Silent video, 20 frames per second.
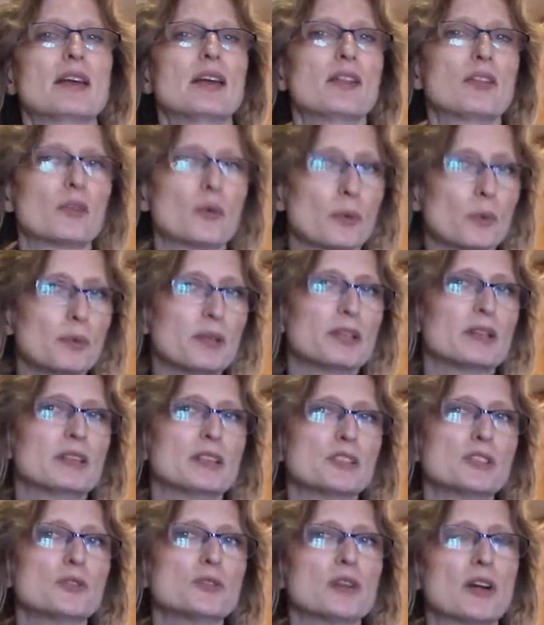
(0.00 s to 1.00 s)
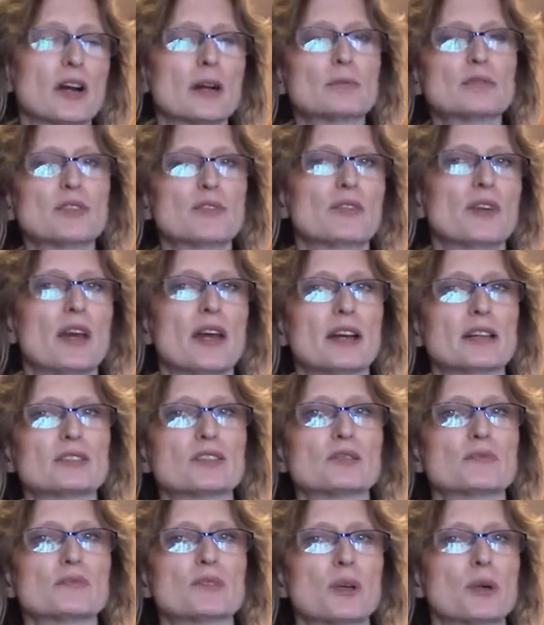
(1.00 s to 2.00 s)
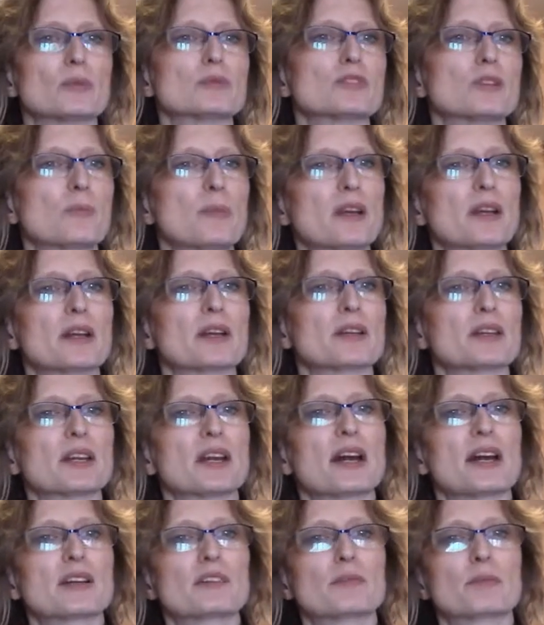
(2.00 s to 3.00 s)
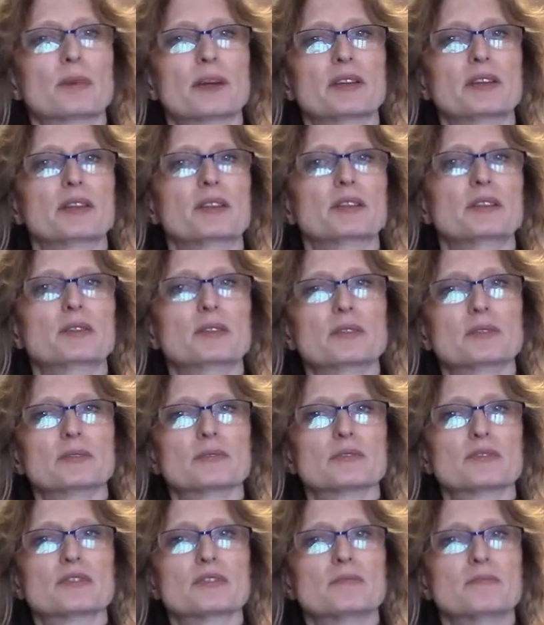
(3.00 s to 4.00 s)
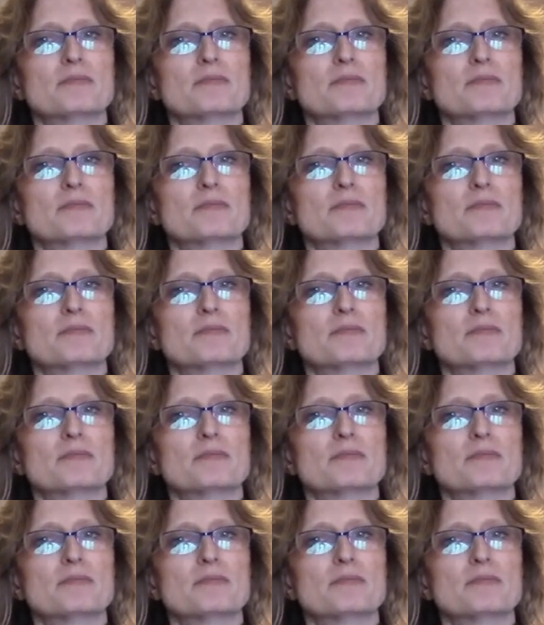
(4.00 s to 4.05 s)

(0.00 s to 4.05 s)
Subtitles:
There will be additional carbs if you had some toast, depending on the kind of bread that you used.